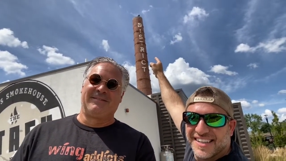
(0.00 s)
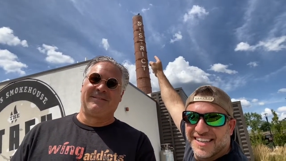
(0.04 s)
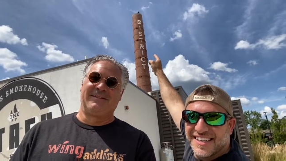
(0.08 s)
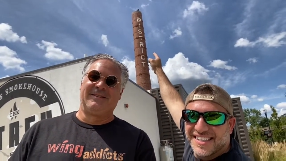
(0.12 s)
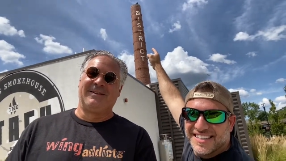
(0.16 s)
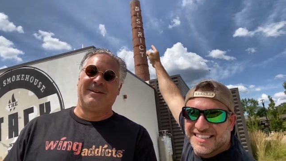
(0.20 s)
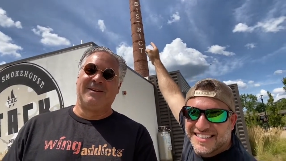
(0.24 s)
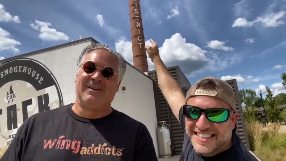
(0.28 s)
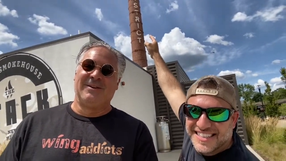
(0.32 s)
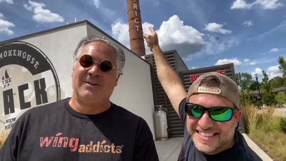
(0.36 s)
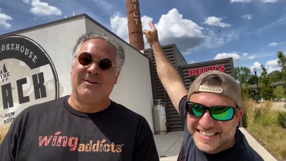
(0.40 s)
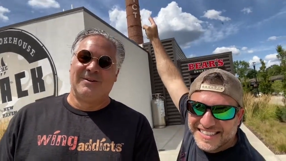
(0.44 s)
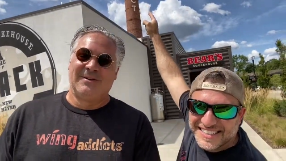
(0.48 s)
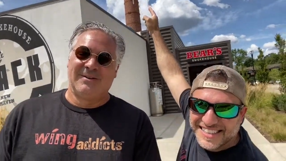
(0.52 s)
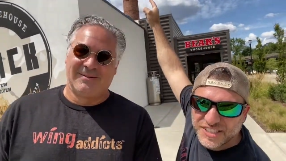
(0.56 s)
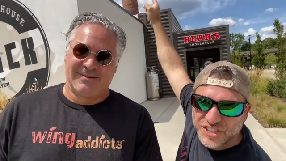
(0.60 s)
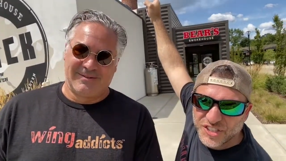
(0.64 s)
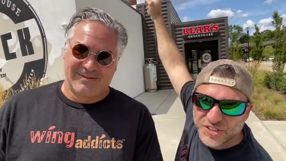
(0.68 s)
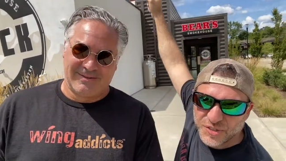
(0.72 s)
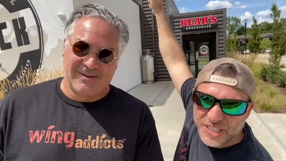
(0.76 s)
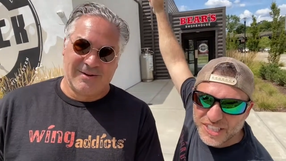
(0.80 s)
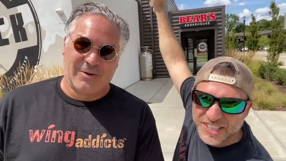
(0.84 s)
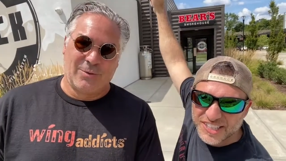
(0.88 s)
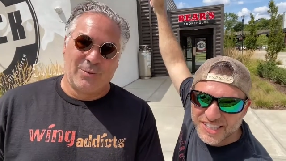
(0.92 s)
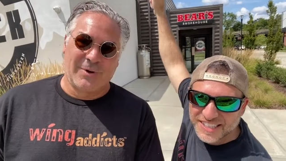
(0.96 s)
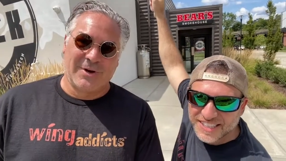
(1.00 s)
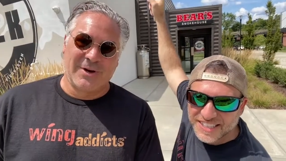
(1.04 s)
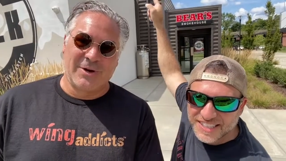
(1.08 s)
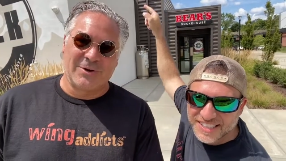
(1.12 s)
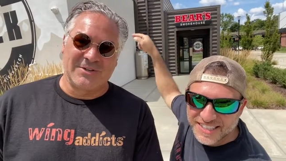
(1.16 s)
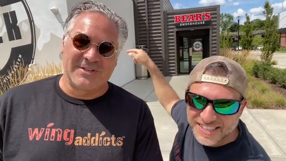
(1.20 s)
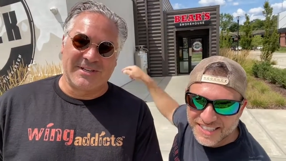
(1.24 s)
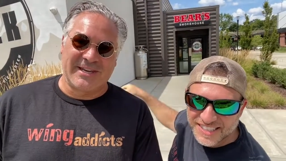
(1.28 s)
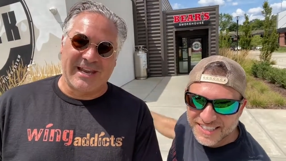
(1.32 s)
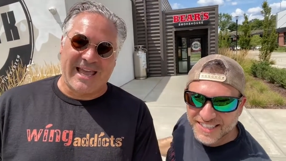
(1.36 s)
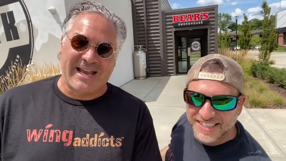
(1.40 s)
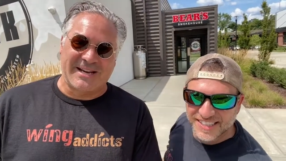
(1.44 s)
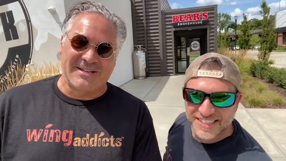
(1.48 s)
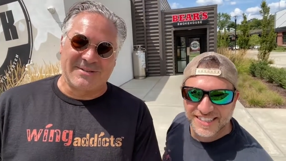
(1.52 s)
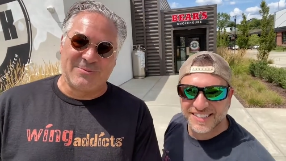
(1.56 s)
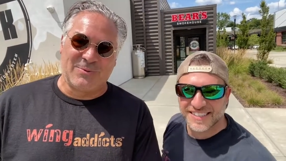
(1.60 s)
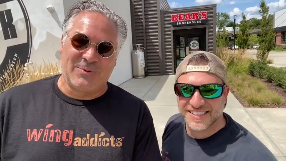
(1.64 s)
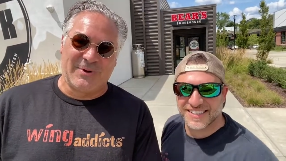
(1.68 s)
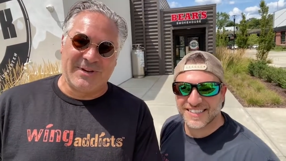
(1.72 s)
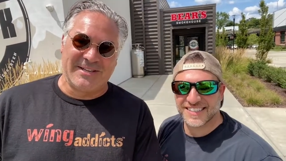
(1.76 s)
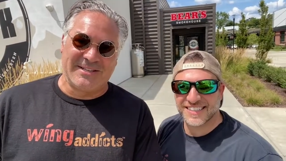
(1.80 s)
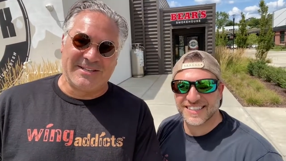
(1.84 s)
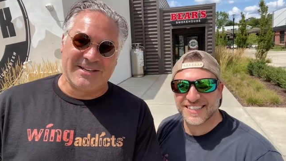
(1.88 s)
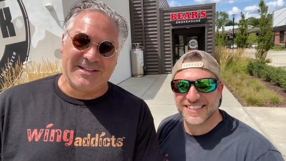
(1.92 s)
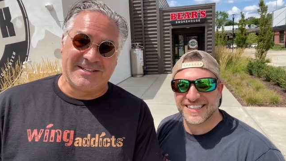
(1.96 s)
Speaker 1: It's a district. We're gonna go stack some
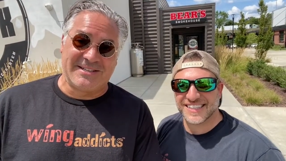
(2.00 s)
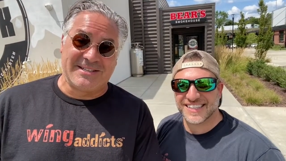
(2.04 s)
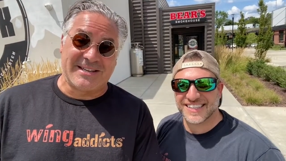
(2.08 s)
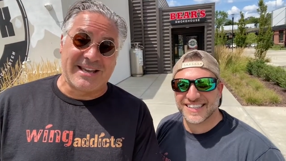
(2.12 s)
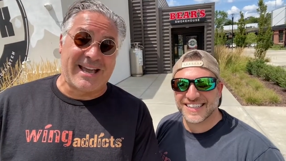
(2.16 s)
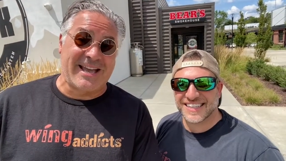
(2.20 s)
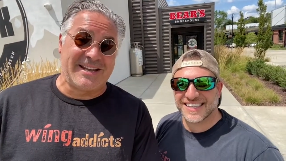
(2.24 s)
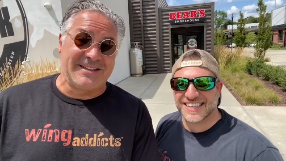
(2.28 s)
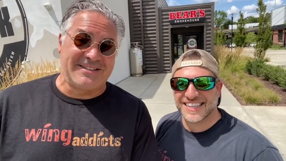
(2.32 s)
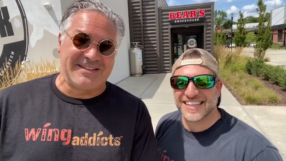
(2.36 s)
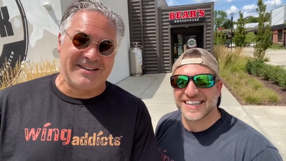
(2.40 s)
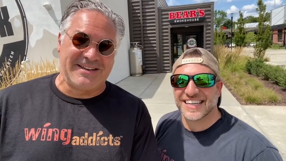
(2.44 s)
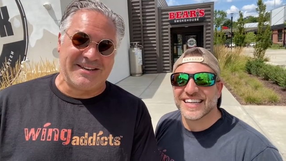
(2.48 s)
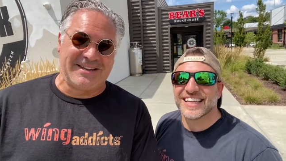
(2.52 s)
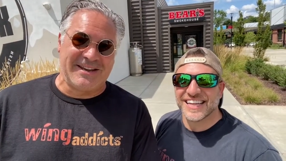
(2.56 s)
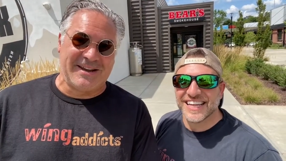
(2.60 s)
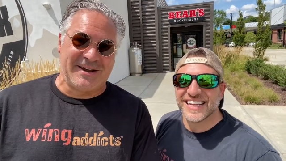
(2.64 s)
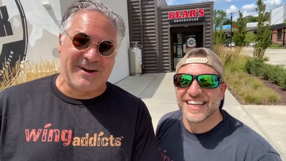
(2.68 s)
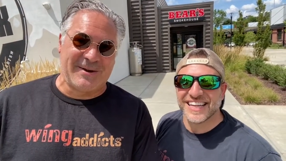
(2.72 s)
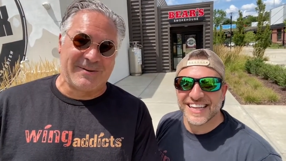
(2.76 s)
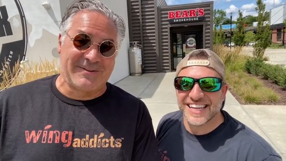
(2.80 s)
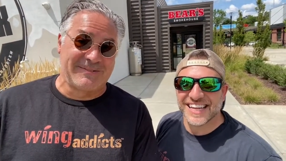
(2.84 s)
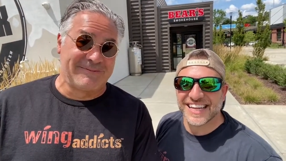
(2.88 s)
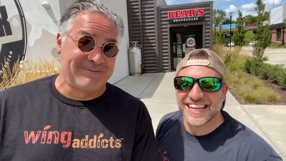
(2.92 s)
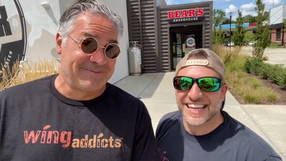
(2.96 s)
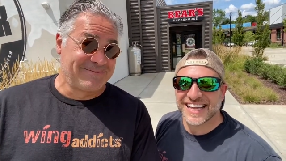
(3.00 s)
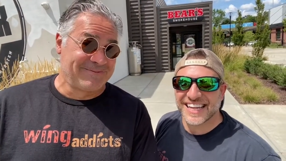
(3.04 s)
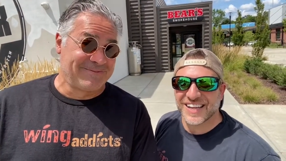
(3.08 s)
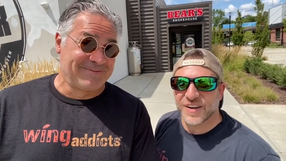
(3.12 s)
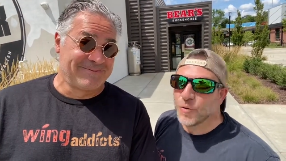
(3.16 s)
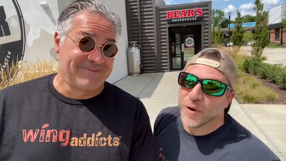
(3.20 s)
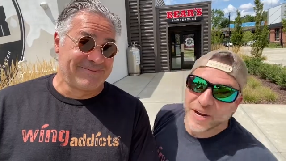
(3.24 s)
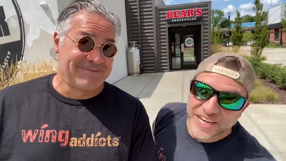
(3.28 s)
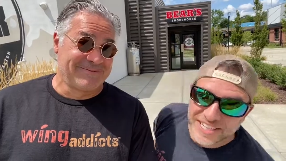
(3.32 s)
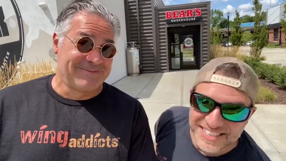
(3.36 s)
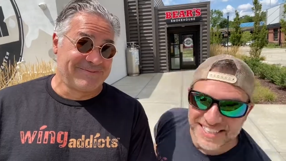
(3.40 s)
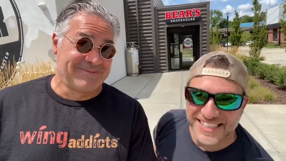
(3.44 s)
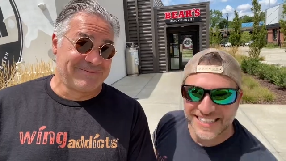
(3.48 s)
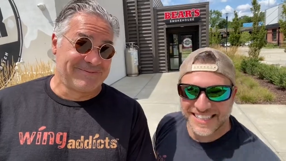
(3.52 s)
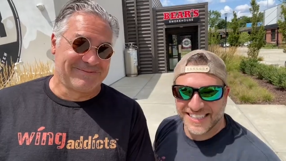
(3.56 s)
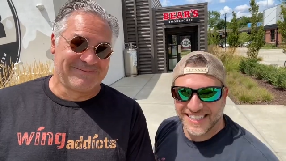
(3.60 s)
wings inside. See you there. Wings.